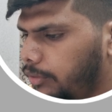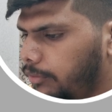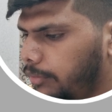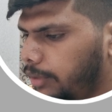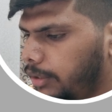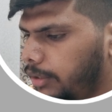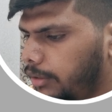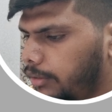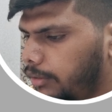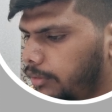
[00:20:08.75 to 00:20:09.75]
minutes.
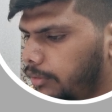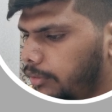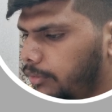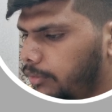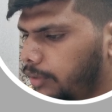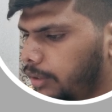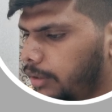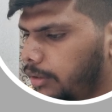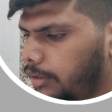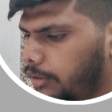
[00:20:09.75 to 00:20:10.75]
Okay,
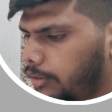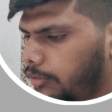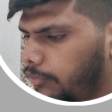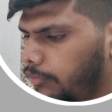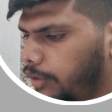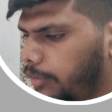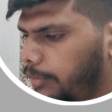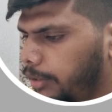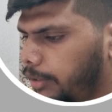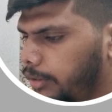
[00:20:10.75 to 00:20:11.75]
5
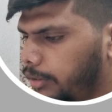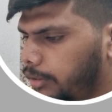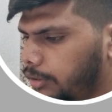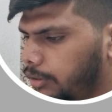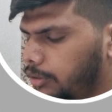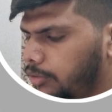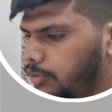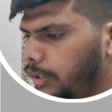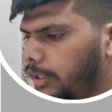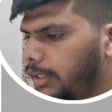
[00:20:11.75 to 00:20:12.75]
minutes.
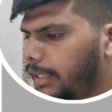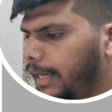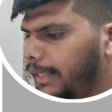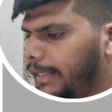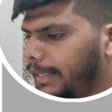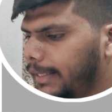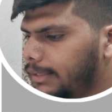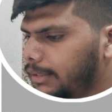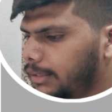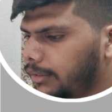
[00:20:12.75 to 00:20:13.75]
So in that
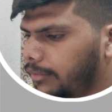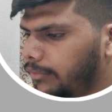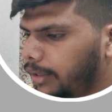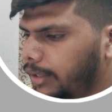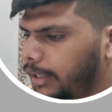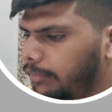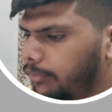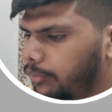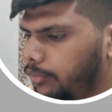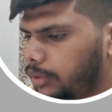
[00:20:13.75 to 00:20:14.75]
case, what I have
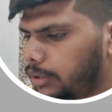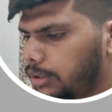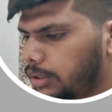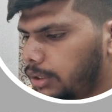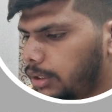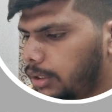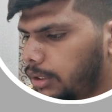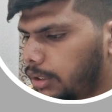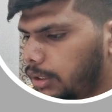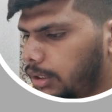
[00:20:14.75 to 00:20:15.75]
to do is,
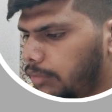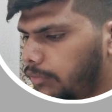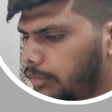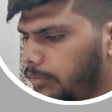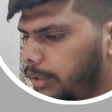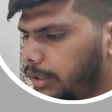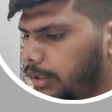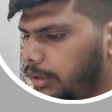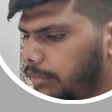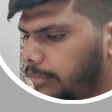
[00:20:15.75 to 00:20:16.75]
this will be
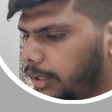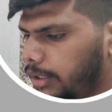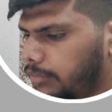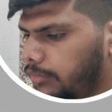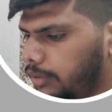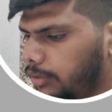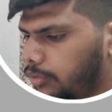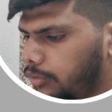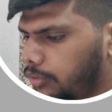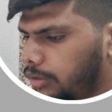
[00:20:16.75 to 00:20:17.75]
-1,
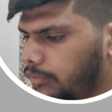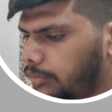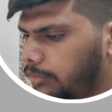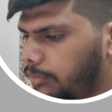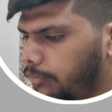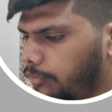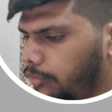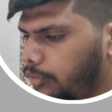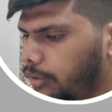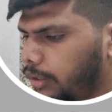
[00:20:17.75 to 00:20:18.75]
so this will be
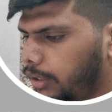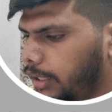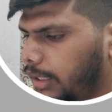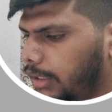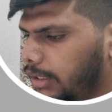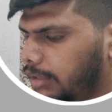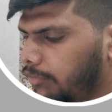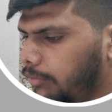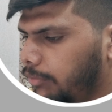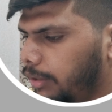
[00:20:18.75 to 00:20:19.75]
4 and this
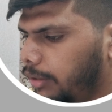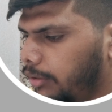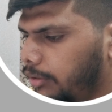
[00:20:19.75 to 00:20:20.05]
will be